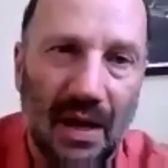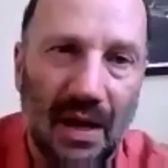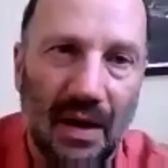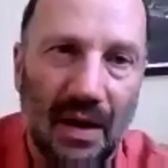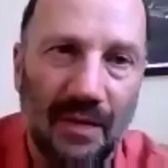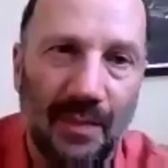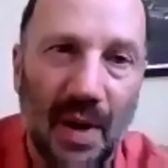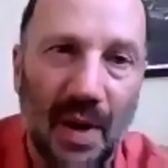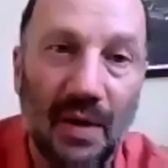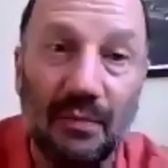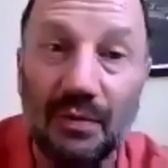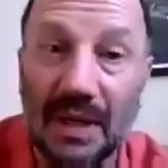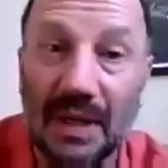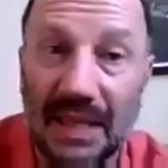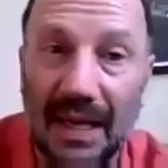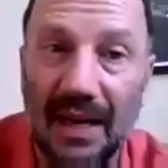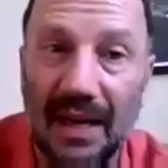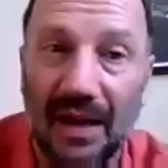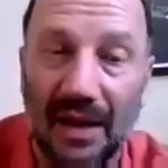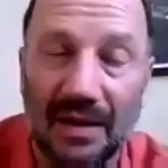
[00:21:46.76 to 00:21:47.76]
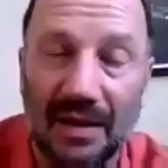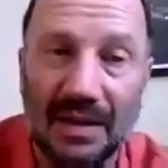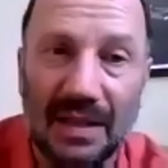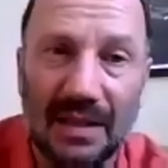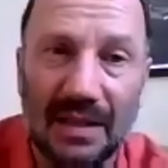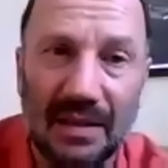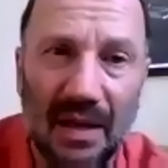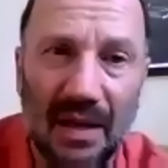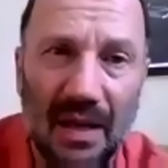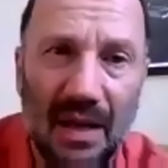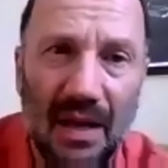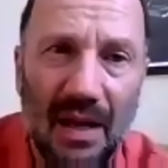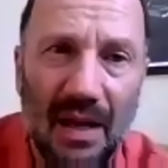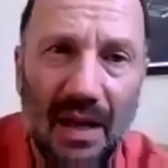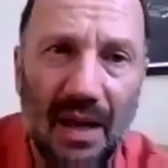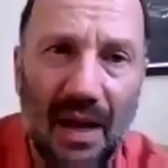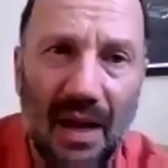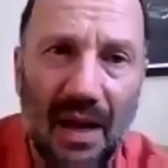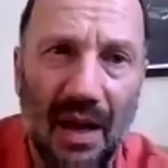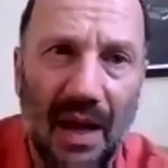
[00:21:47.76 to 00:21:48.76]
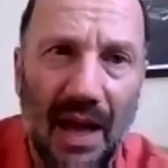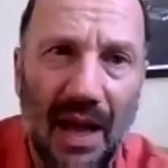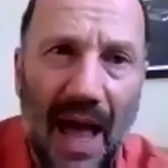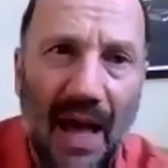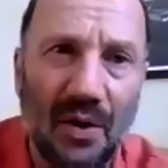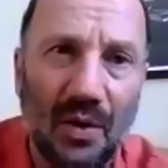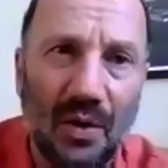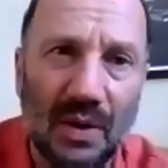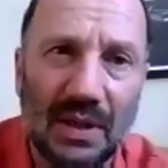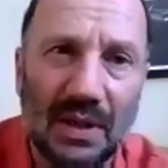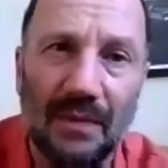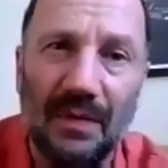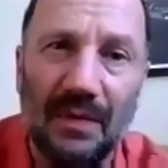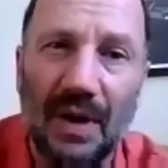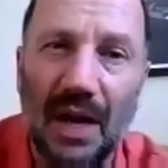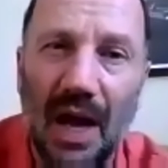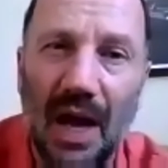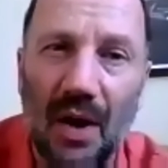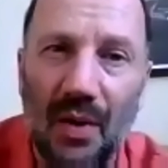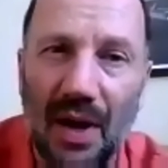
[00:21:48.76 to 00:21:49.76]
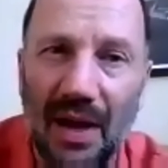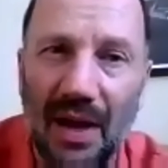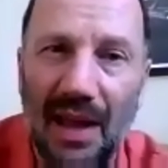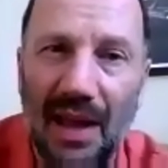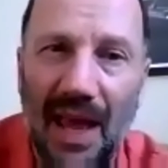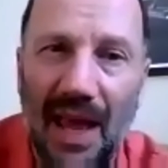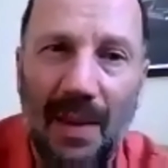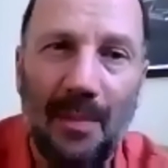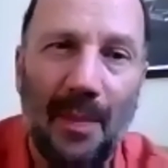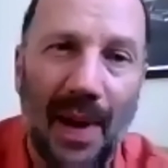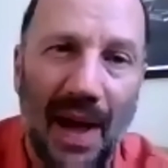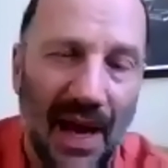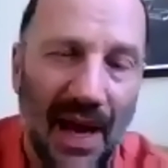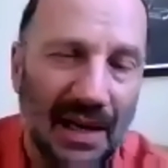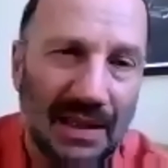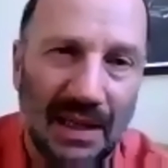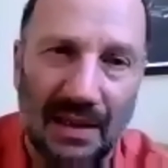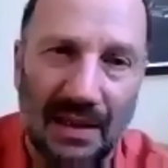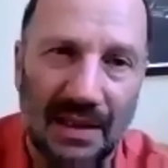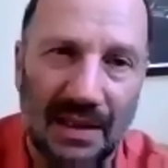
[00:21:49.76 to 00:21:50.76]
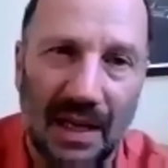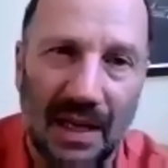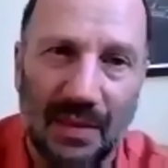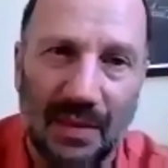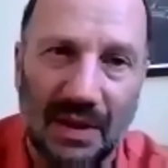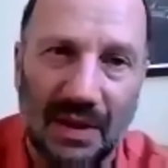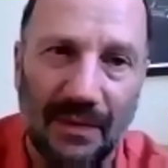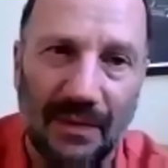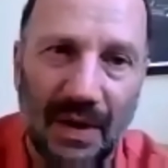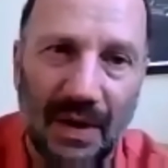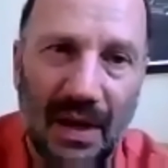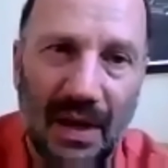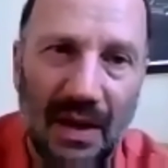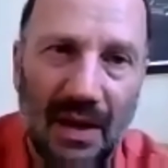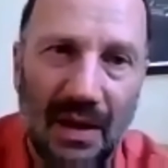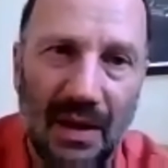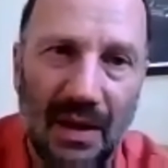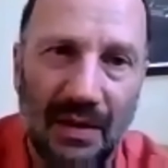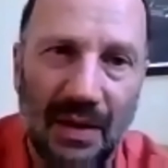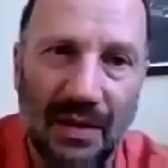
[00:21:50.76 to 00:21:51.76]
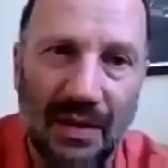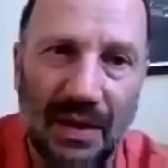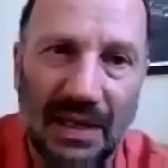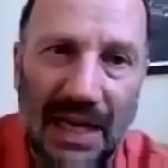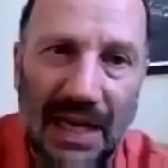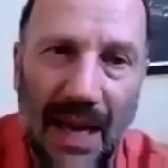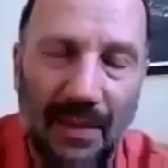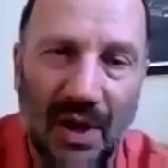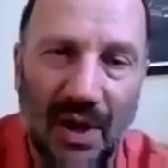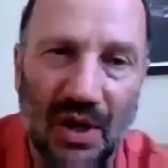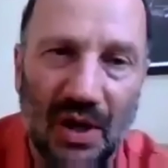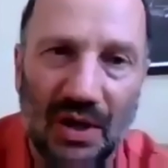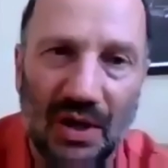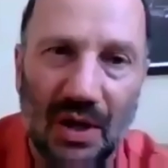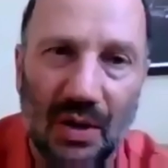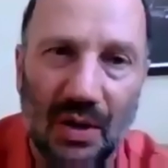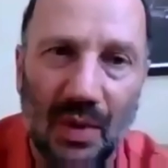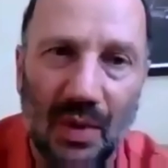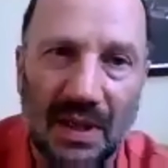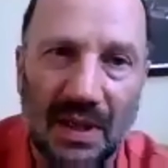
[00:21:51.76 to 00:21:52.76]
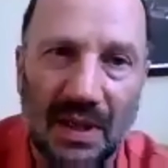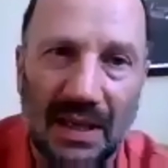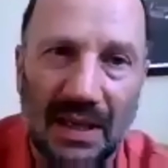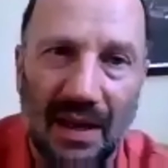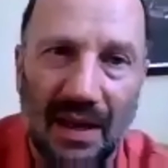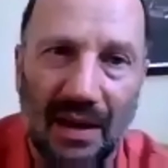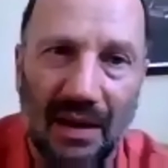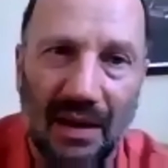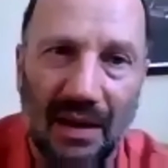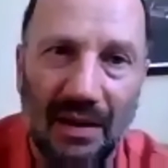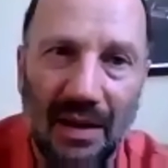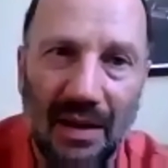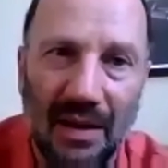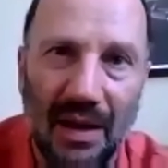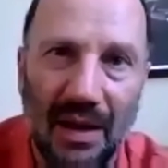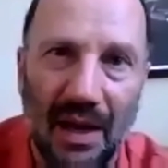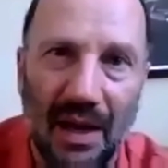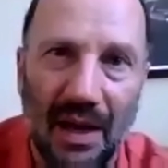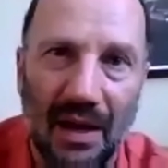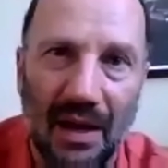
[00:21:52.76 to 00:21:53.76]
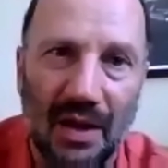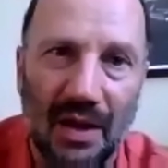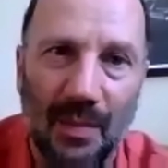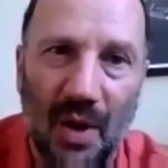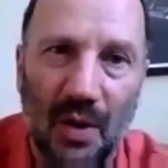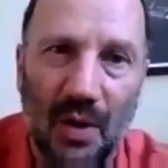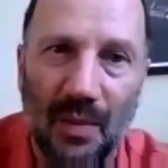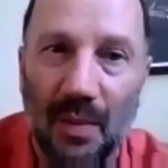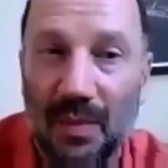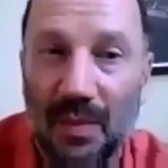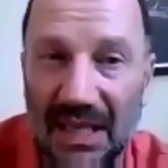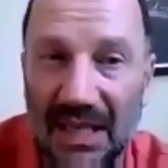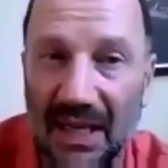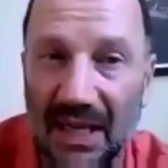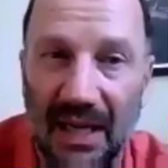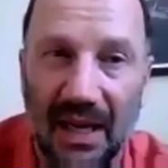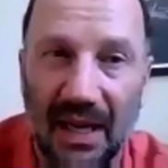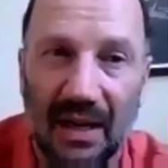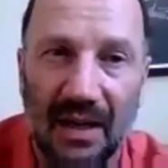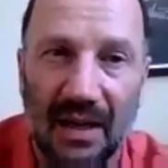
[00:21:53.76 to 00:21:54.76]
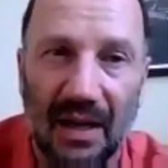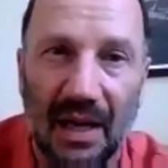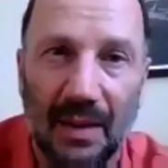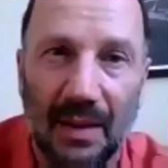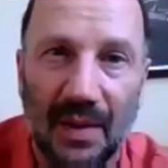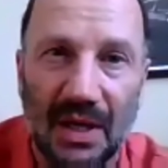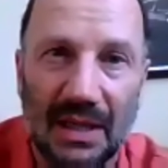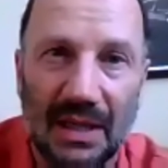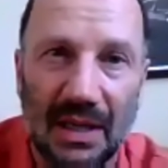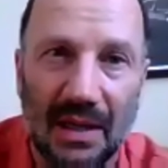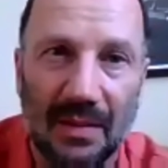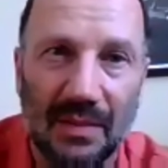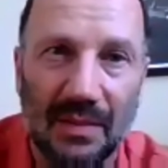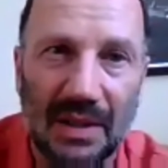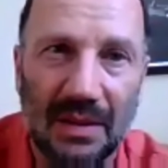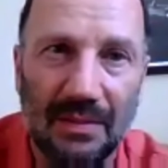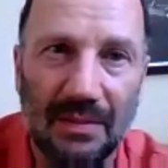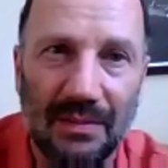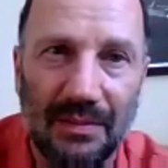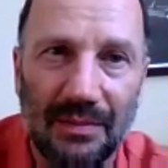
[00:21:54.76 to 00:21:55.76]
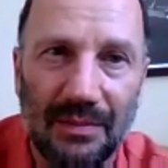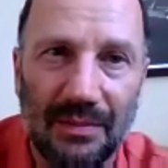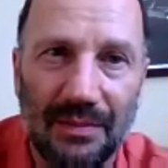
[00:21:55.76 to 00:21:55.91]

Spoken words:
both resilience and also of lower impact in terms of the damage that we're seeing at the moment, particularly in climate terms.